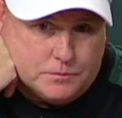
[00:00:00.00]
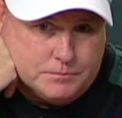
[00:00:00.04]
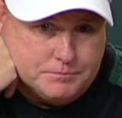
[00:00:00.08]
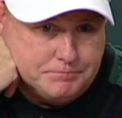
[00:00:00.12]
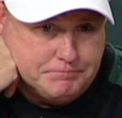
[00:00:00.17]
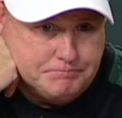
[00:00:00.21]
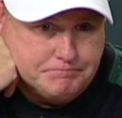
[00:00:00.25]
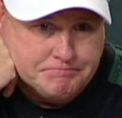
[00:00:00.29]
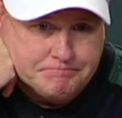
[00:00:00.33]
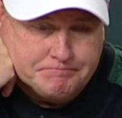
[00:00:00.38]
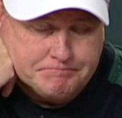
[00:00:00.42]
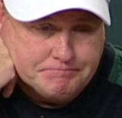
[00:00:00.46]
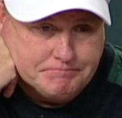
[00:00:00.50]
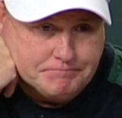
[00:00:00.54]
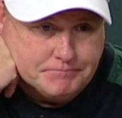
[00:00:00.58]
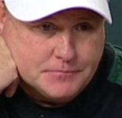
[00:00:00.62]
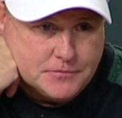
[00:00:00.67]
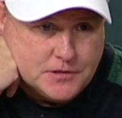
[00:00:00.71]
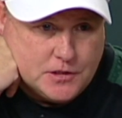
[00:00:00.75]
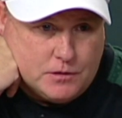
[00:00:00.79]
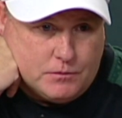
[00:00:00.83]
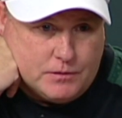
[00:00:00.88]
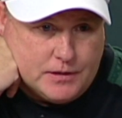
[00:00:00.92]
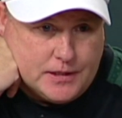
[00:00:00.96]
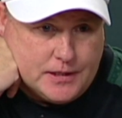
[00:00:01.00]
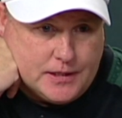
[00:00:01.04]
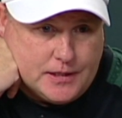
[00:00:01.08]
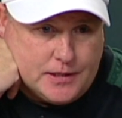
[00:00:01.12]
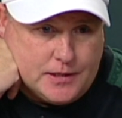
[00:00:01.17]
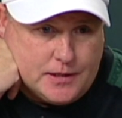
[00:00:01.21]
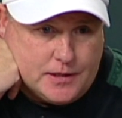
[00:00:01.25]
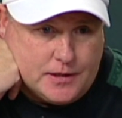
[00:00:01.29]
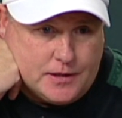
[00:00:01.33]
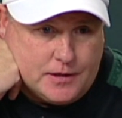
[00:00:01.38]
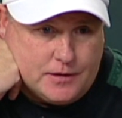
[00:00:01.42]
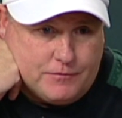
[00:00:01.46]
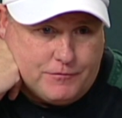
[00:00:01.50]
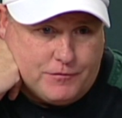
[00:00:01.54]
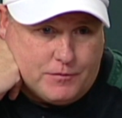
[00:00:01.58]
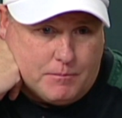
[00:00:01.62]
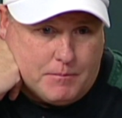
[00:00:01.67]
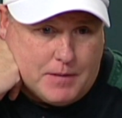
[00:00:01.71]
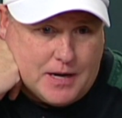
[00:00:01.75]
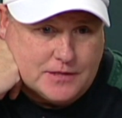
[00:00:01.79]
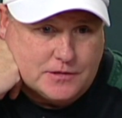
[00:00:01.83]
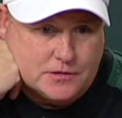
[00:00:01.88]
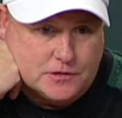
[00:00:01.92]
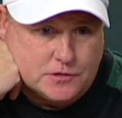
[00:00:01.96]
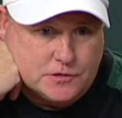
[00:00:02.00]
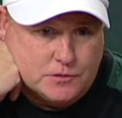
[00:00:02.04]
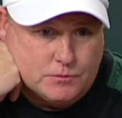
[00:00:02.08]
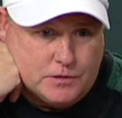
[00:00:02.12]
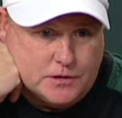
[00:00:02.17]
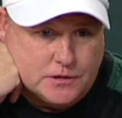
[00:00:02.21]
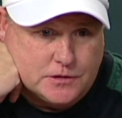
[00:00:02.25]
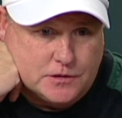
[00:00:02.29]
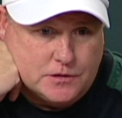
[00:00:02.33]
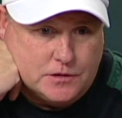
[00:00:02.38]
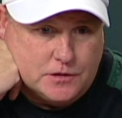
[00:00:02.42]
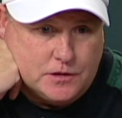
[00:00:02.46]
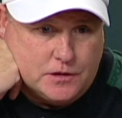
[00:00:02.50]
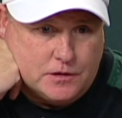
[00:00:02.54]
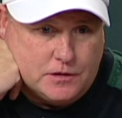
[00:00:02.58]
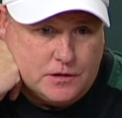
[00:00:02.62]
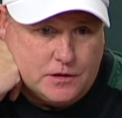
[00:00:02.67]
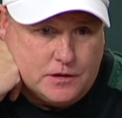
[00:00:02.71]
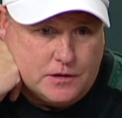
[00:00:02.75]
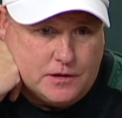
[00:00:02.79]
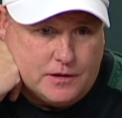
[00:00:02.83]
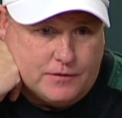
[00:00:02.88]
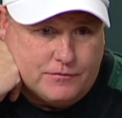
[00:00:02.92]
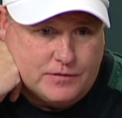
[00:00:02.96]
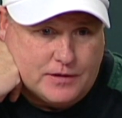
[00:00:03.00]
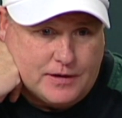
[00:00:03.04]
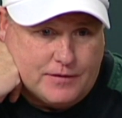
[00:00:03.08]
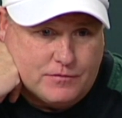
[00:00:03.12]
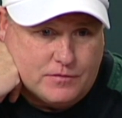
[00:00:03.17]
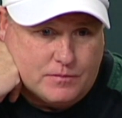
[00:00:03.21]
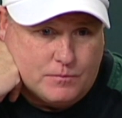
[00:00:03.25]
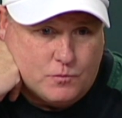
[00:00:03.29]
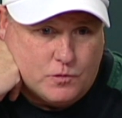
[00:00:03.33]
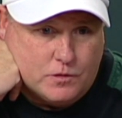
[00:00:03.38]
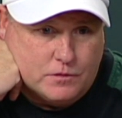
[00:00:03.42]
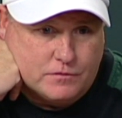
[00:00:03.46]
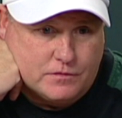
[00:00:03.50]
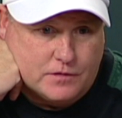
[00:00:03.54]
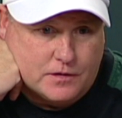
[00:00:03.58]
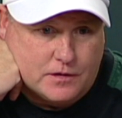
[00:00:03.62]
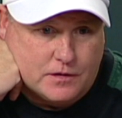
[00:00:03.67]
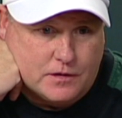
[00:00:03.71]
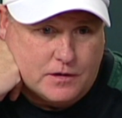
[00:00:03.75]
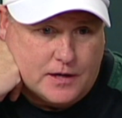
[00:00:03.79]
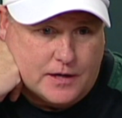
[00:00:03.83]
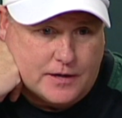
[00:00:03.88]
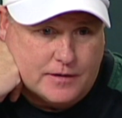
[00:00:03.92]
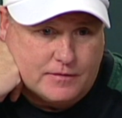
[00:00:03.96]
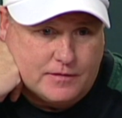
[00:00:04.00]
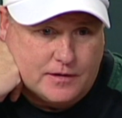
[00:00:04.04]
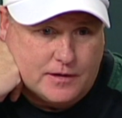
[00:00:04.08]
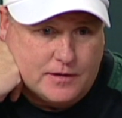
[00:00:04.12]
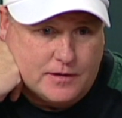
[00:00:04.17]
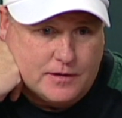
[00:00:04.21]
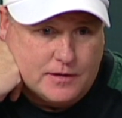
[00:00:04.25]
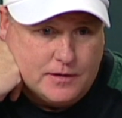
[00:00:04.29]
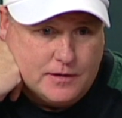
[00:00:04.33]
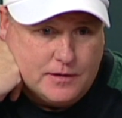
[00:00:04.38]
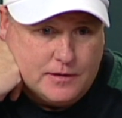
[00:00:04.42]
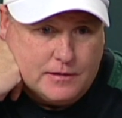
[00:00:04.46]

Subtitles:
him, you know, from my situation, you'd love to have some words that could kind of take